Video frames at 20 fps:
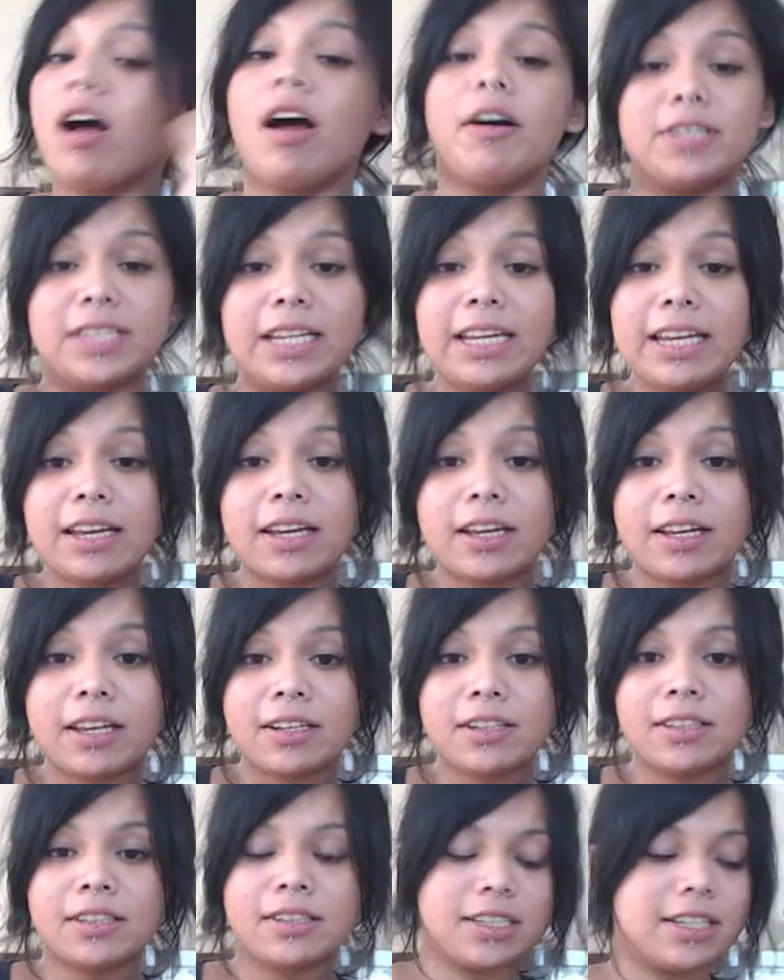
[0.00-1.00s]

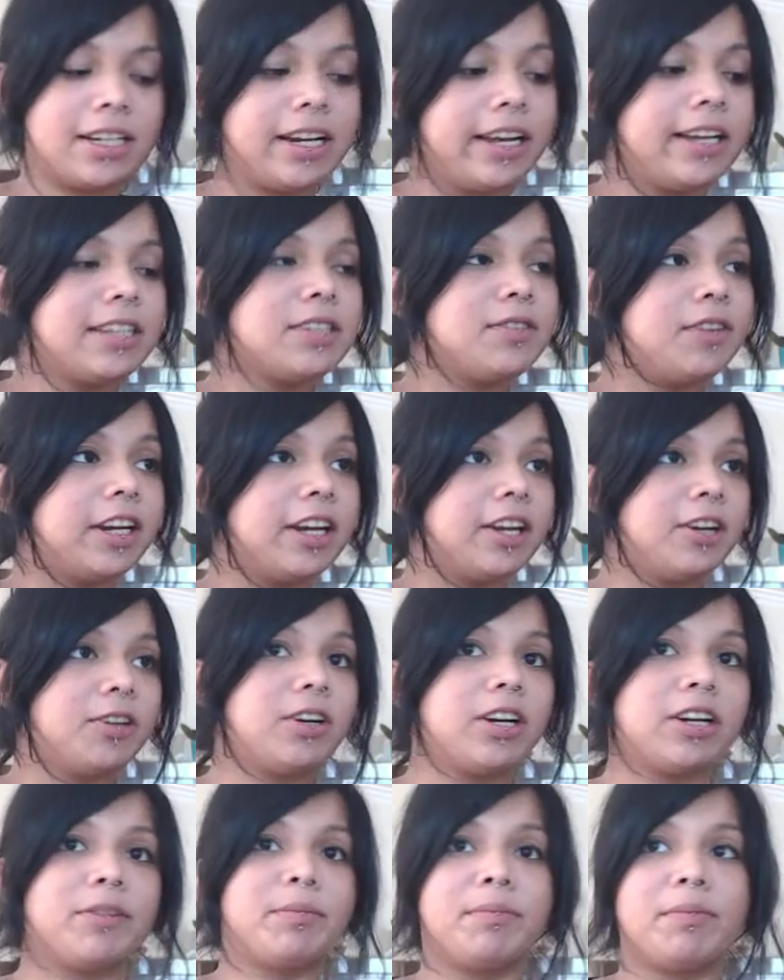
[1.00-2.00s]
thinking today's video
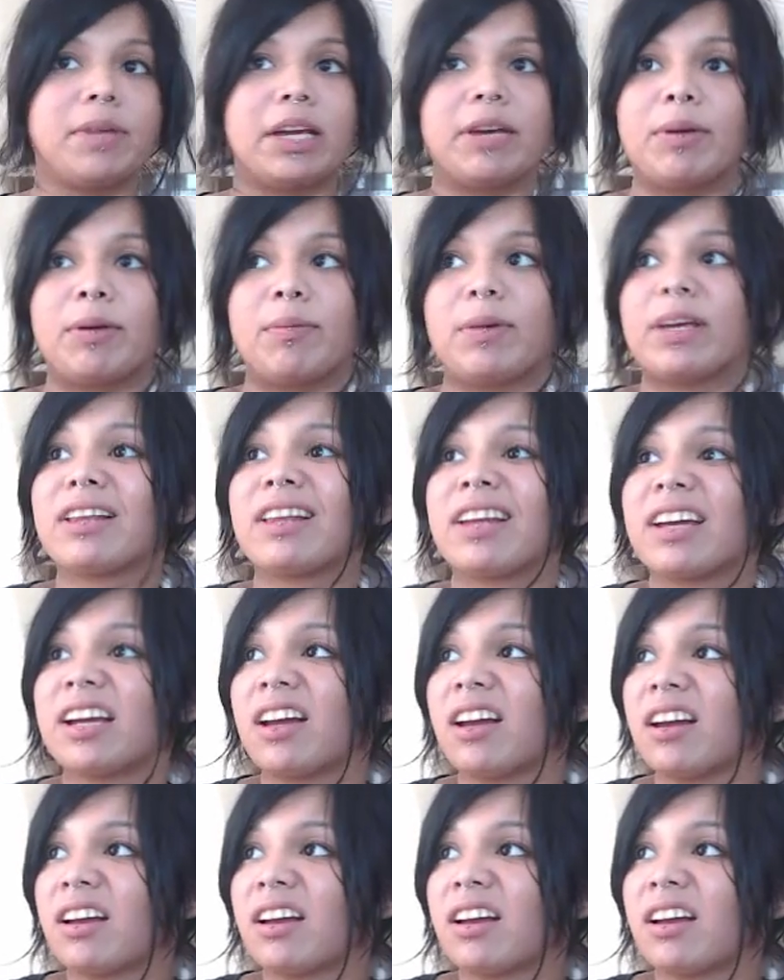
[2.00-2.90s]
could maybe be like